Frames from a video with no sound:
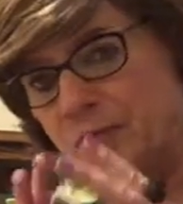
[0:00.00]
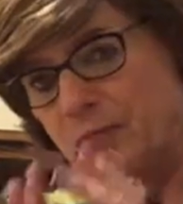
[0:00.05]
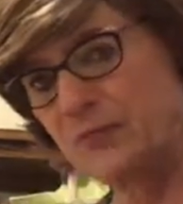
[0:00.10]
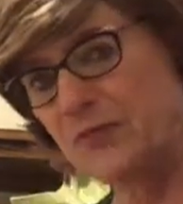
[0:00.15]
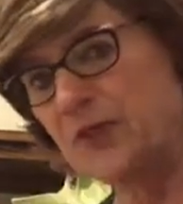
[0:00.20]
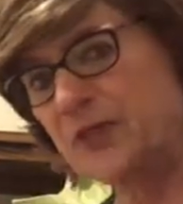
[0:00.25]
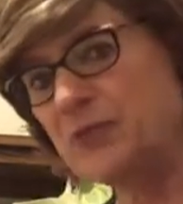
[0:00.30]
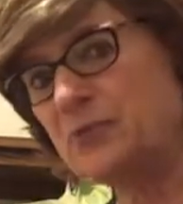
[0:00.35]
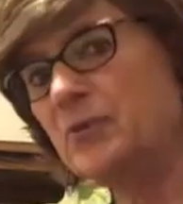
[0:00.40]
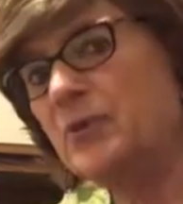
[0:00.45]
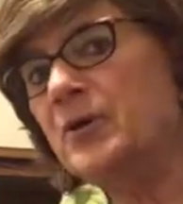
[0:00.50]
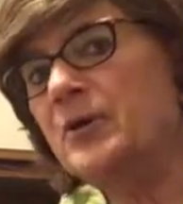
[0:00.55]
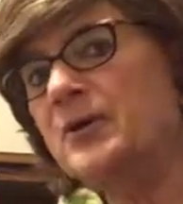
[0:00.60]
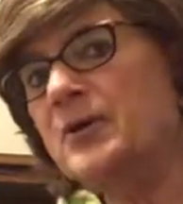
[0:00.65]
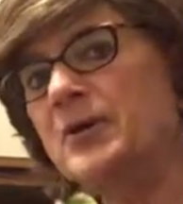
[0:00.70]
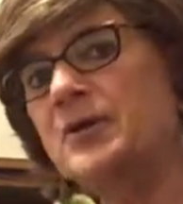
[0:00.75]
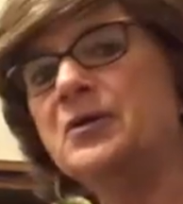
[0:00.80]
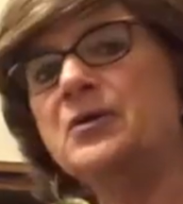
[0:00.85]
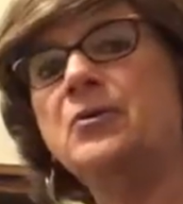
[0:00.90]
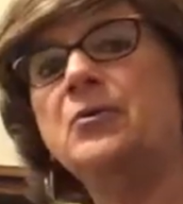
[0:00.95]
this one
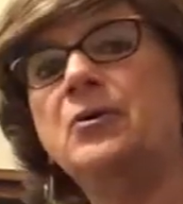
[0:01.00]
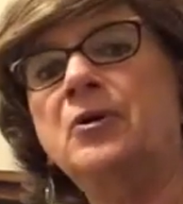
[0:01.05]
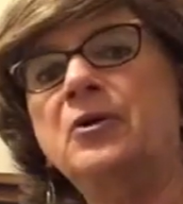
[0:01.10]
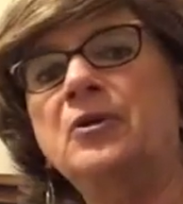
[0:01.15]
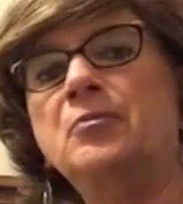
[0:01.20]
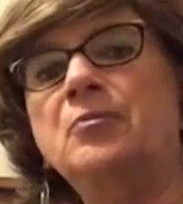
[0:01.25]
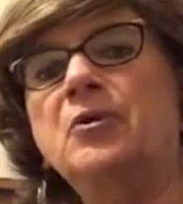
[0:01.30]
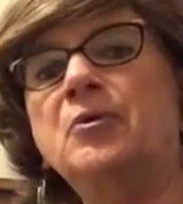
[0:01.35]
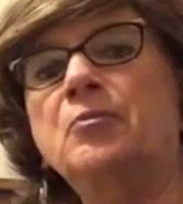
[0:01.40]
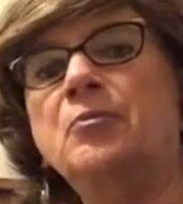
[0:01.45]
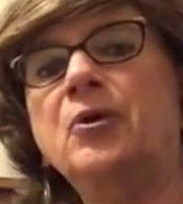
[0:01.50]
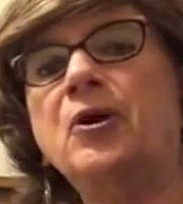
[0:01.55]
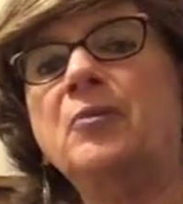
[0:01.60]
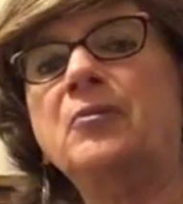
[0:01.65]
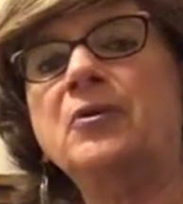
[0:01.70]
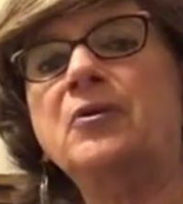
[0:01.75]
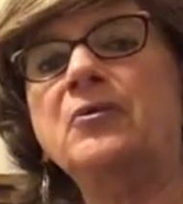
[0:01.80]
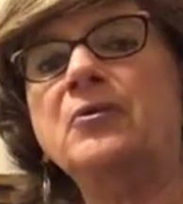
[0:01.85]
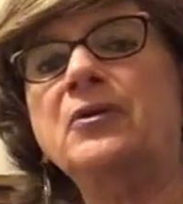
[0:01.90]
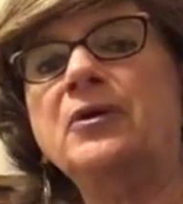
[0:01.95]
is going to be
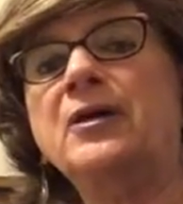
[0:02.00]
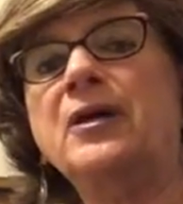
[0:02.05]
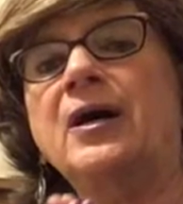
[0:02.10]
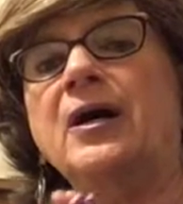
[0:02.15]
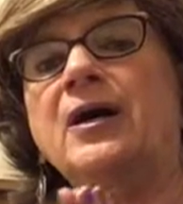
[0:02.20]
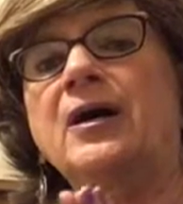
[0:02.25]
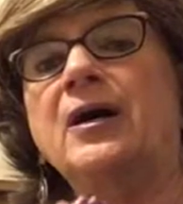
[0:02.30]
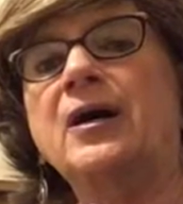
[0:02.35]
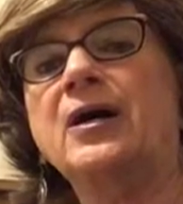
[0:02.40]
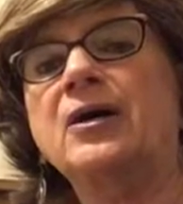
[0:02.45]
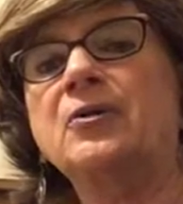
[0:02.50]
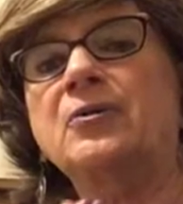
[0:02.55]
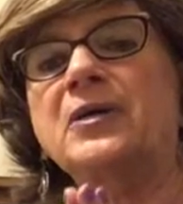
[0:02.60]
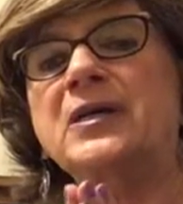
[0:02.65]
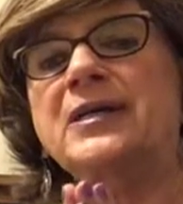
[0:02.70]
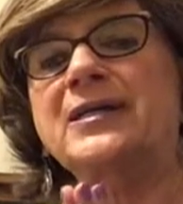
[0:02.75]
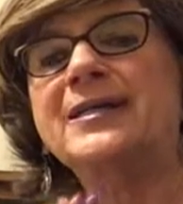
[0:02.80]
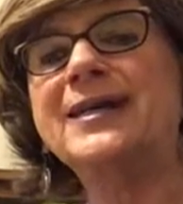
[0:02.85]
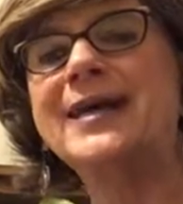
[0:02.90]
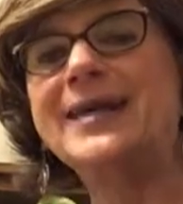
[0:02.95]
primarily a
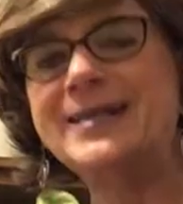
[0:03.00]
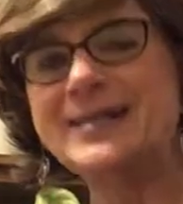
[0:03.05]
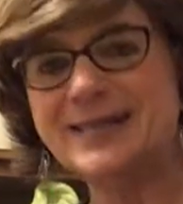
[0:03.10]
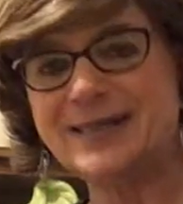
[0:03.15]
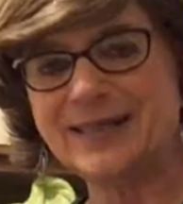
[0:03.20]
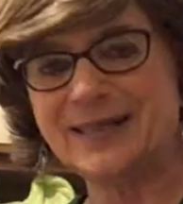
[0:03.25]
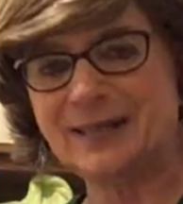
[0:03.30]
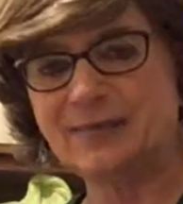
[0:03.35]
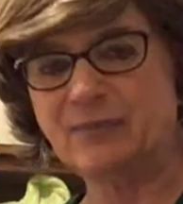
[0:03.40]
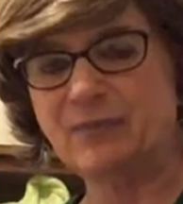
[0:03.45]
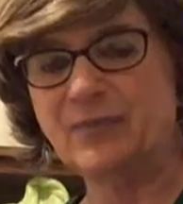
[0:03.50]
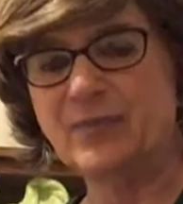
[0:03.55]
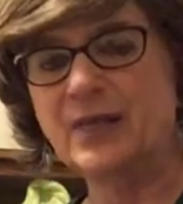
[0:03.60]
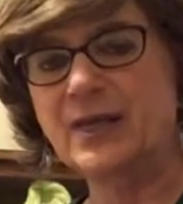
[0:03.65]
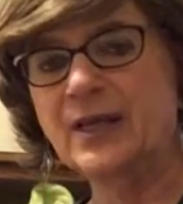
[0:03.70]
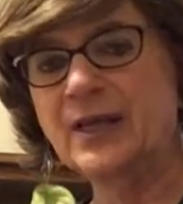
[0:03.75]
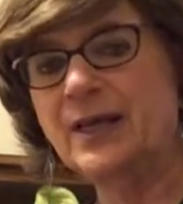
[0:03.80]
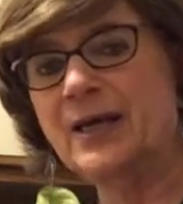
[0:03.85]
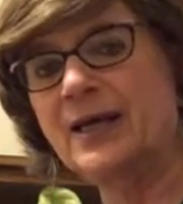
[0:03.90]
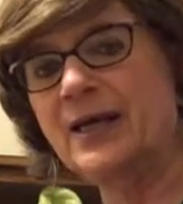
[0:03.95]
quick tasting
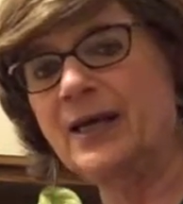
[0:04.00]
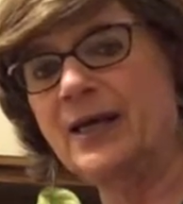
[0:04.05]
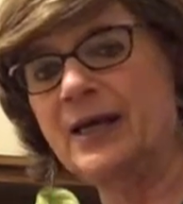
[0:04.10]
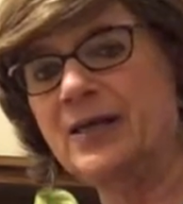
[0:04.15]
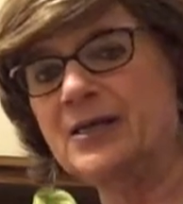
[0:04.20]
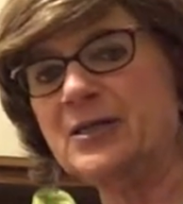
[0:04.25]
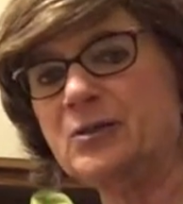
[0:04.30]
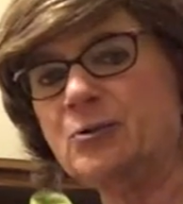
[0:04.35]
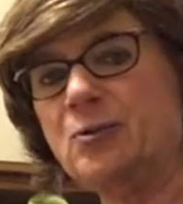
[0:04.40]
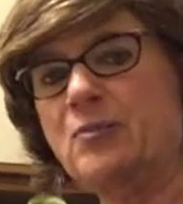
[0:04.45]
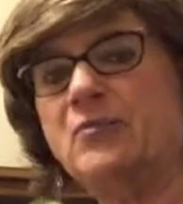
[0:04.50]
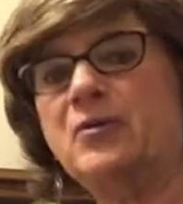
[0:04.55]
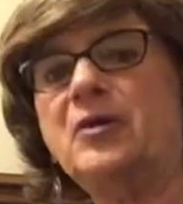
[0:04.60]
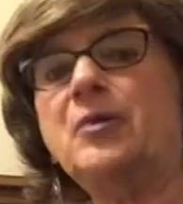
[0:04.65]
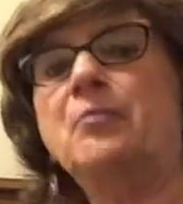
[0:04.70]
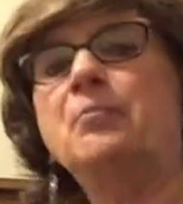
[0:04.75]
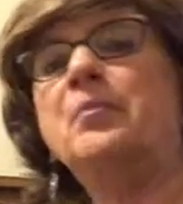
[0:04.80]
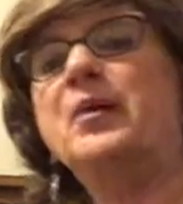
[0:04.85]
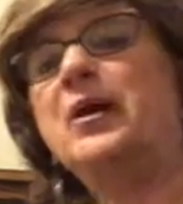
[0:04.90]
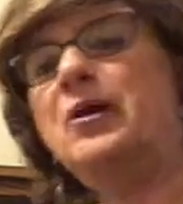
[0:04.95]
and sort of a
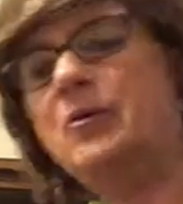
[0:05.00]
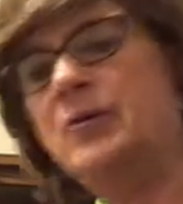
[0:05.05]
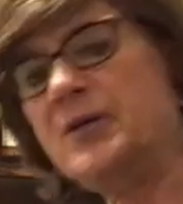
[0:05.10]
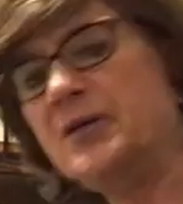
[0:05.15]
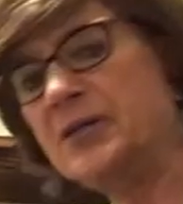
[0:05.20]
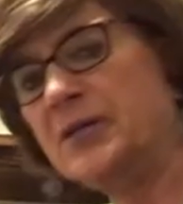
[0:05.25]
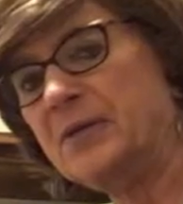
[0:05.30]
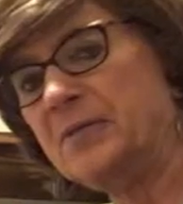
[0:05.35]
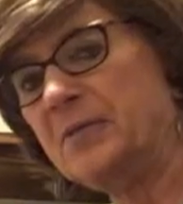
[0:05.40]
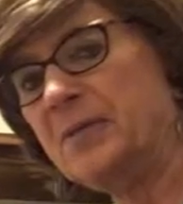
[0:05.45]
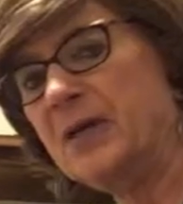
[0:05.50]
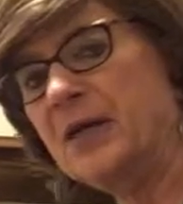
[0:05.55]
comparison.